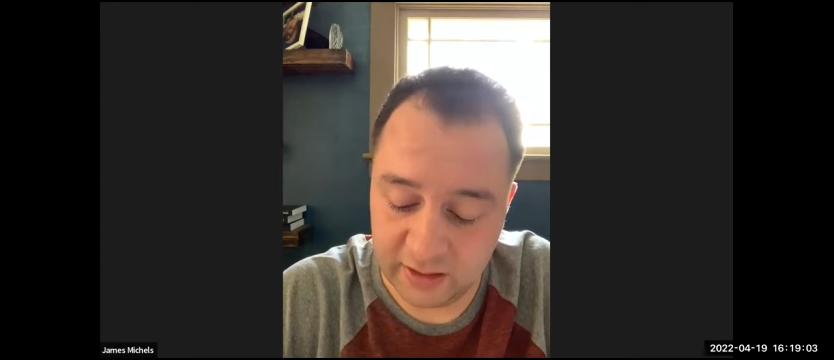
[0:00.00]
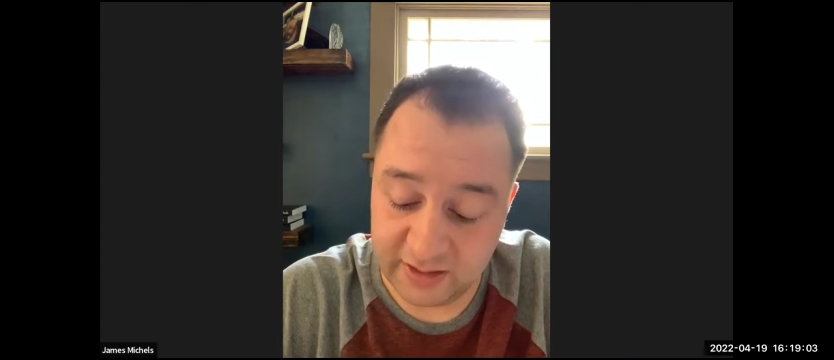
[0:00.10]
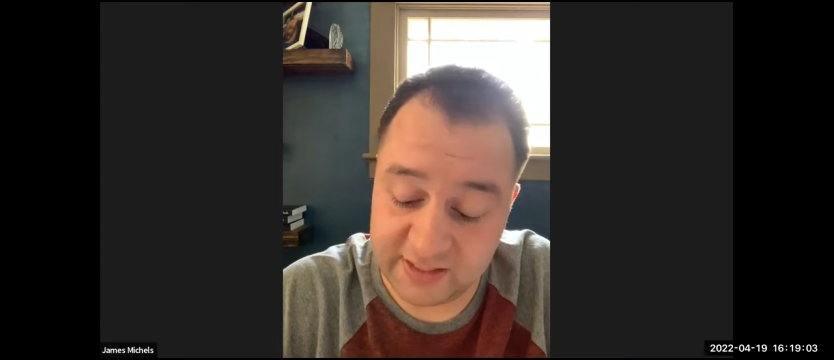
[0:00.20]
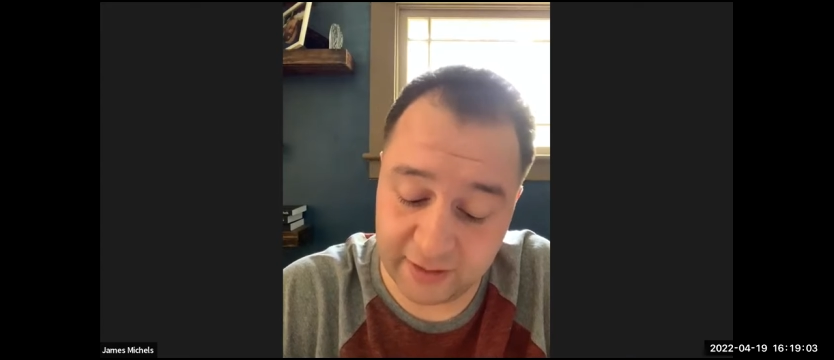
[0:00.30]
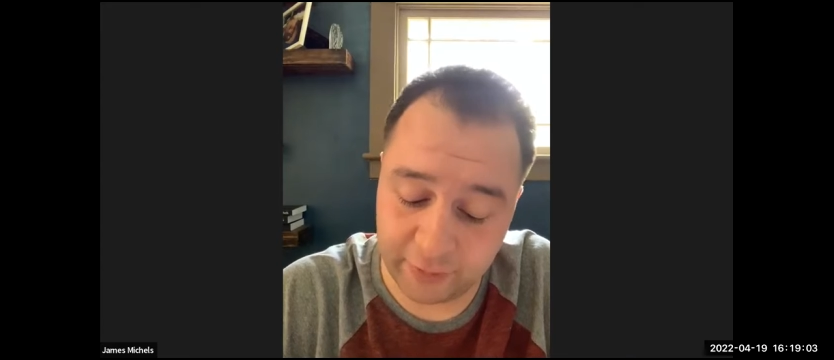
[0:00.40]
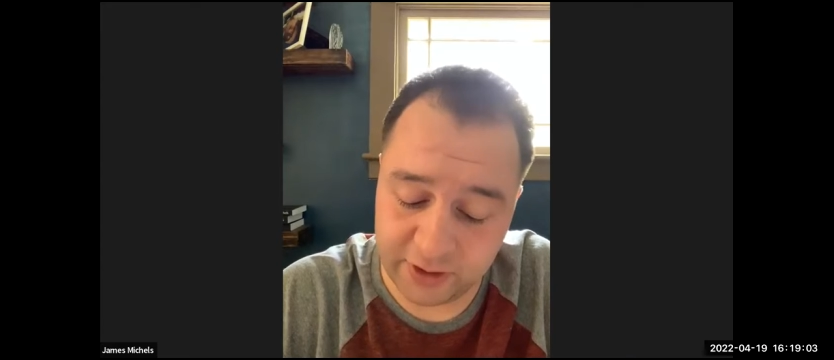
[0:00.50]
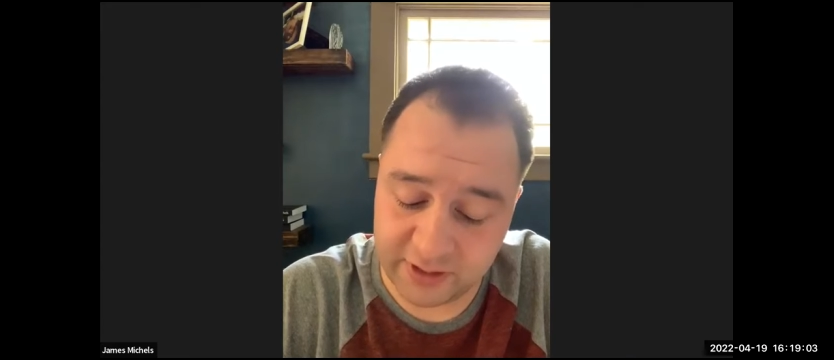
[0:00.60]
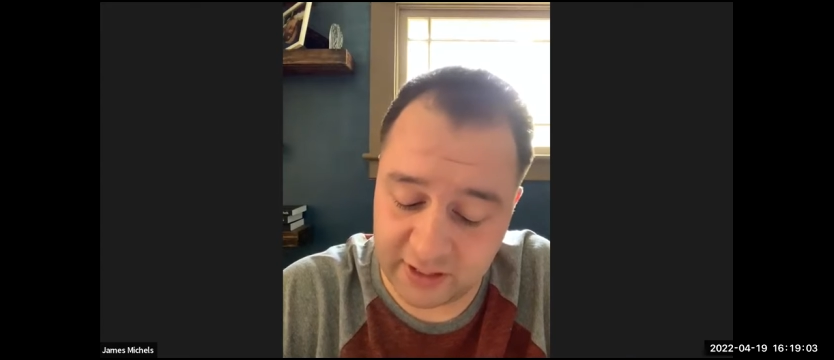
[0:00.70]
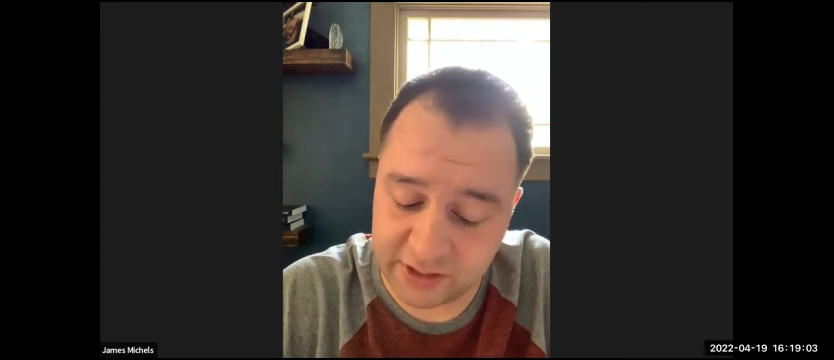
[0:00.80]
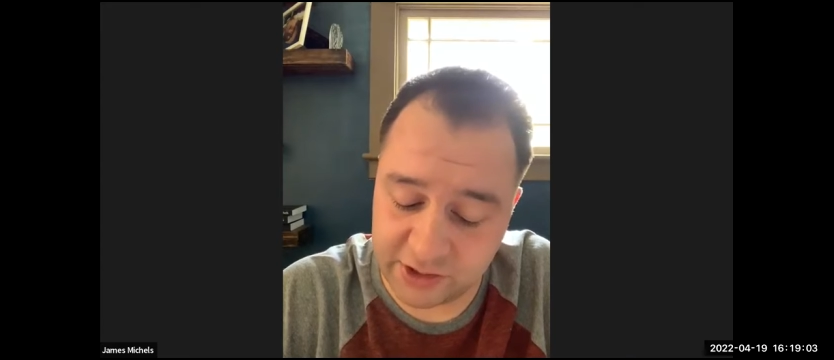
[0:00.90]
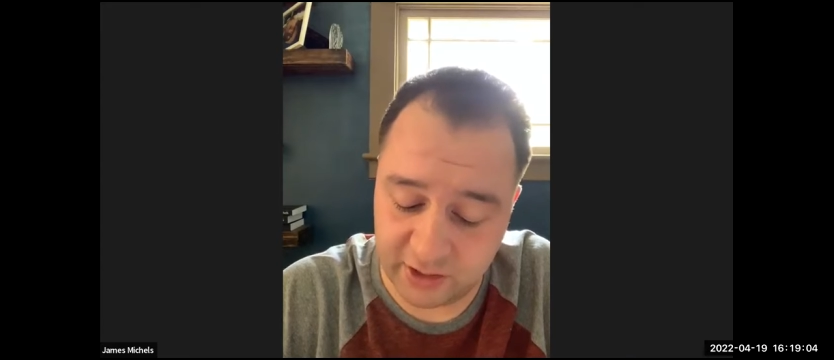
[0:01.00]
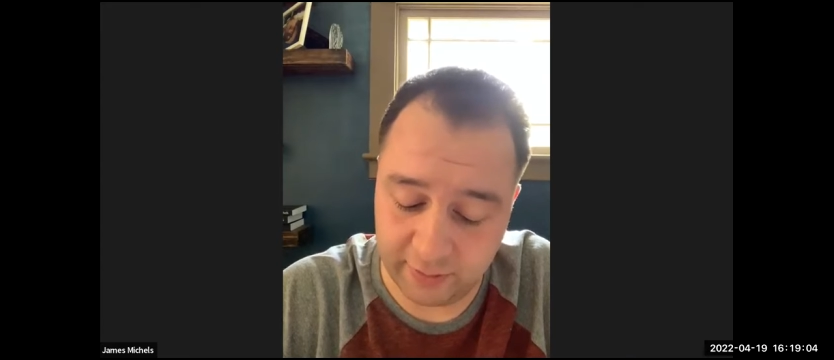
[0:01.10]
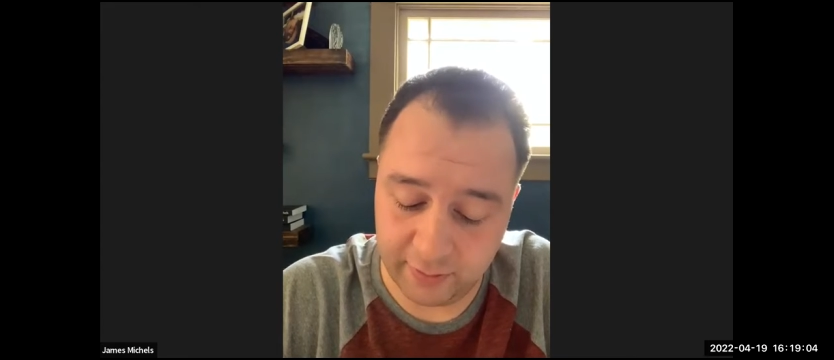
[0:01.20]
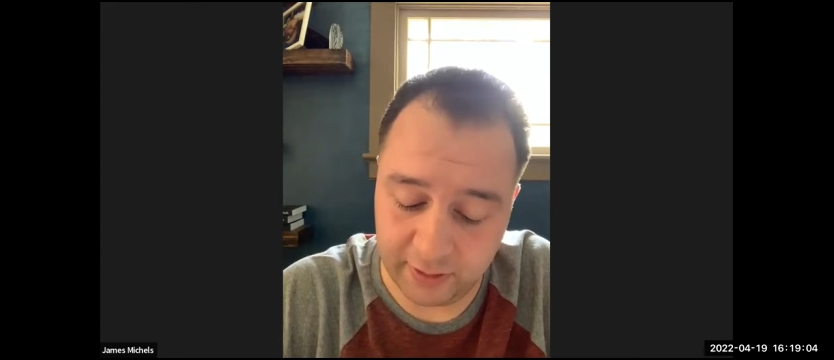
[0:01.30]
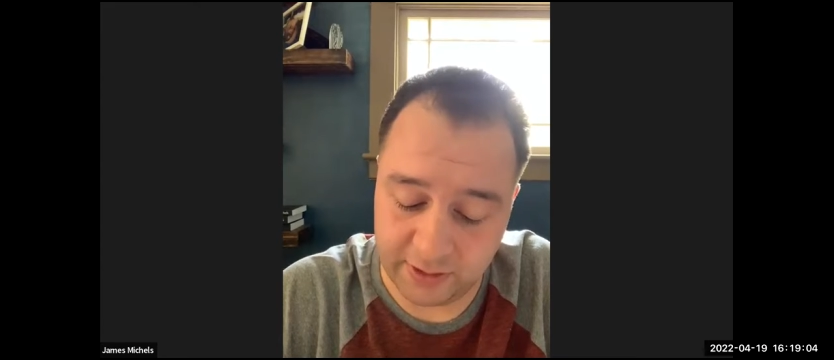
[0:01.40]
At least they have good taste,
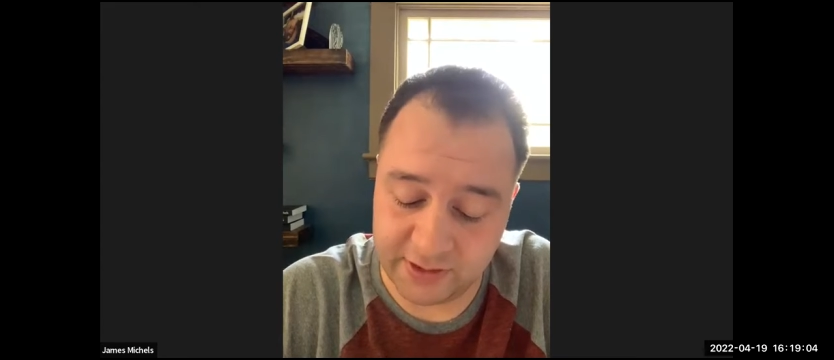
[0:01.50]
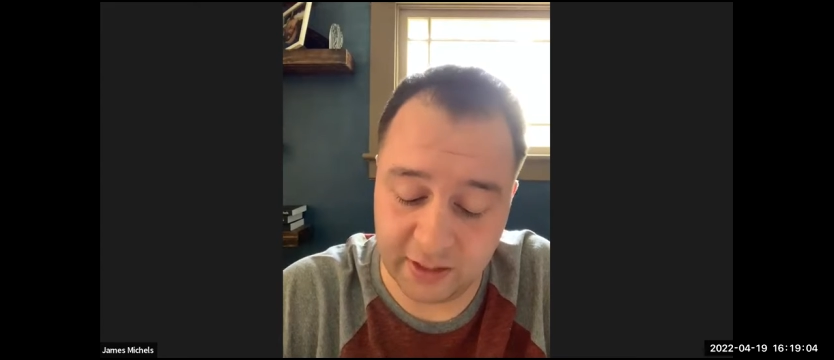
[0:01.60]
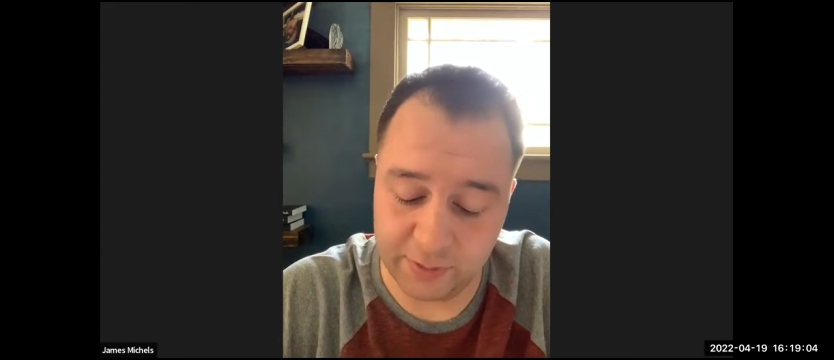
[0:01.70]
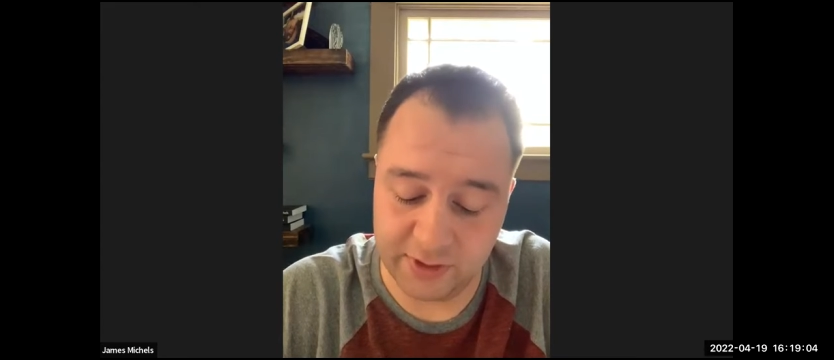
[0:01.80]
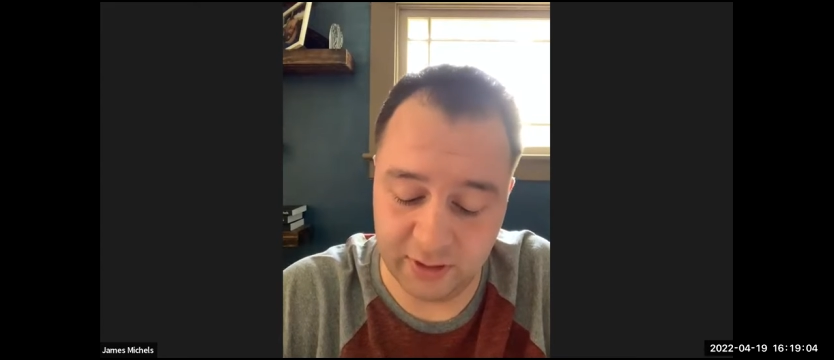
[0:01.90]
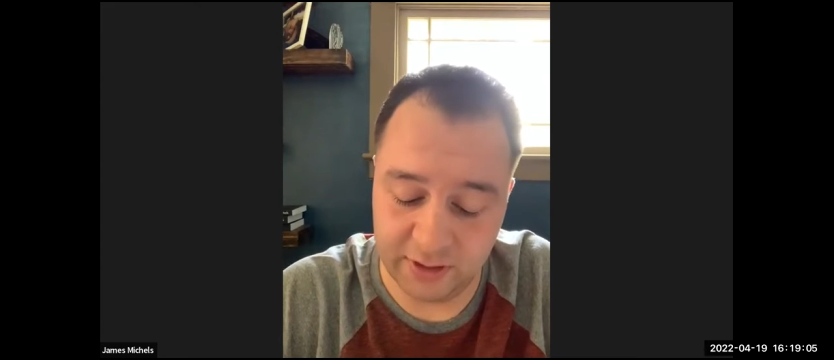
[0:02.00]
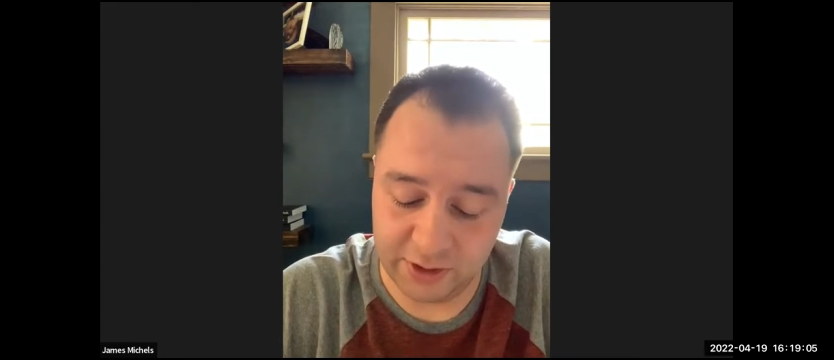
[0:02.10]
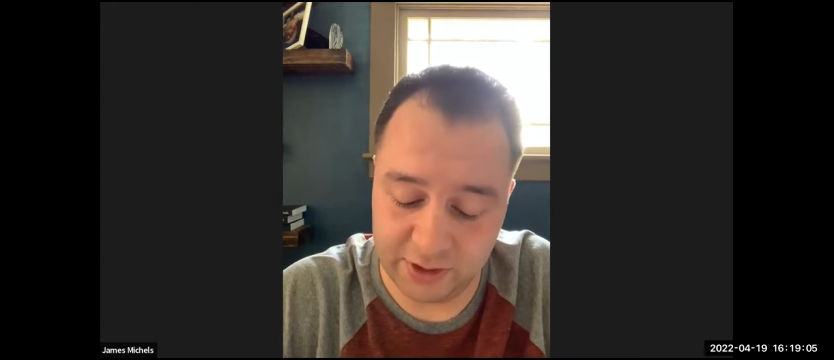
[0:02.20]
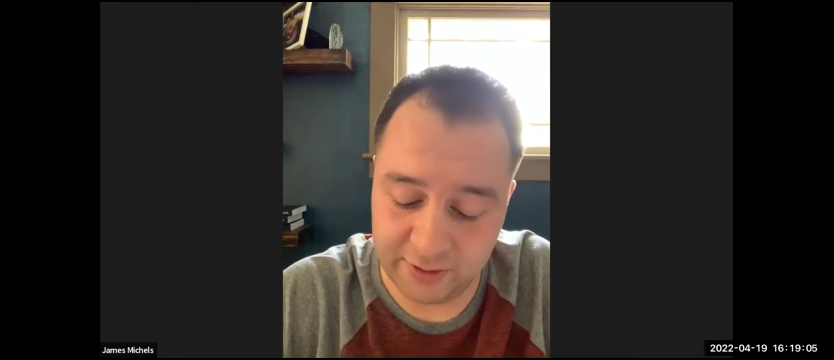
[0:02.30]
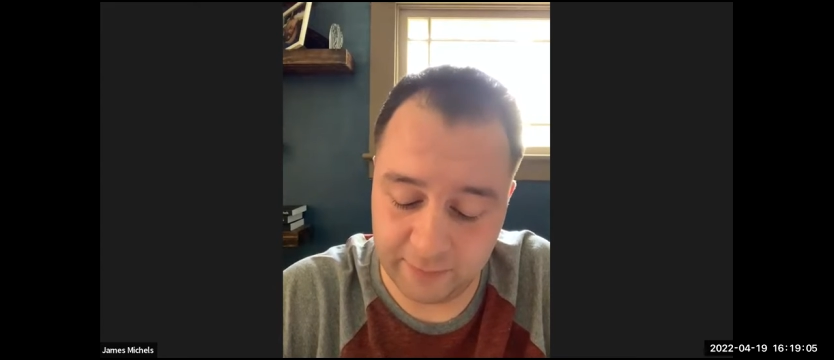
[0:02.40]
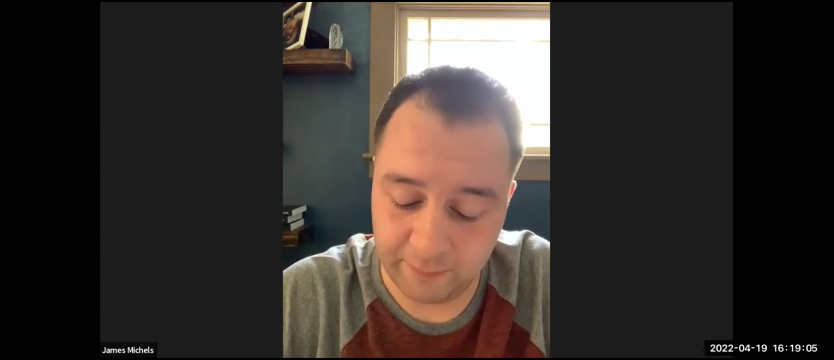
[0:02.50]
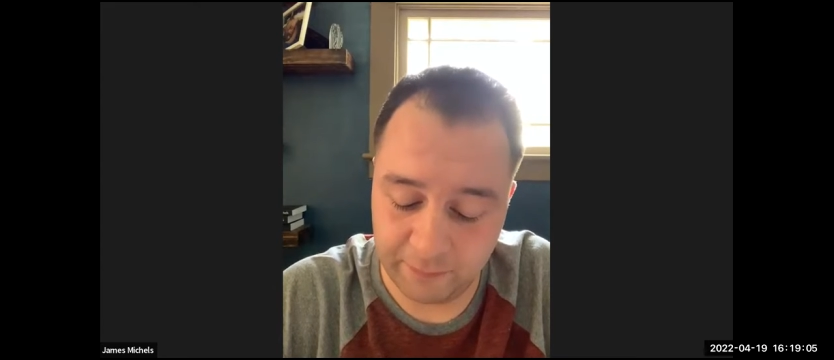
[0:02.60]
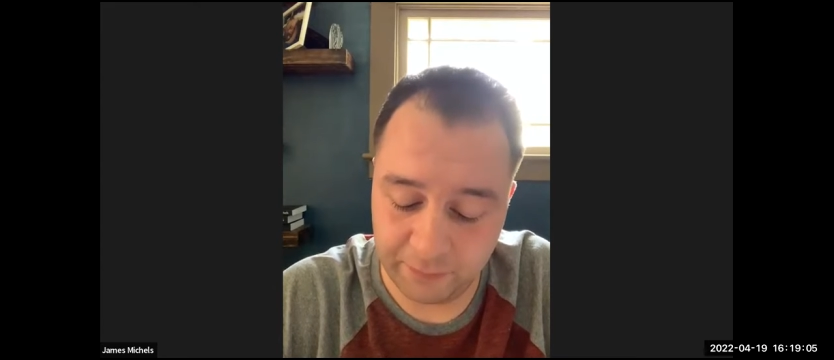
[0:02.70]
Johnny thought. The steak was delicious.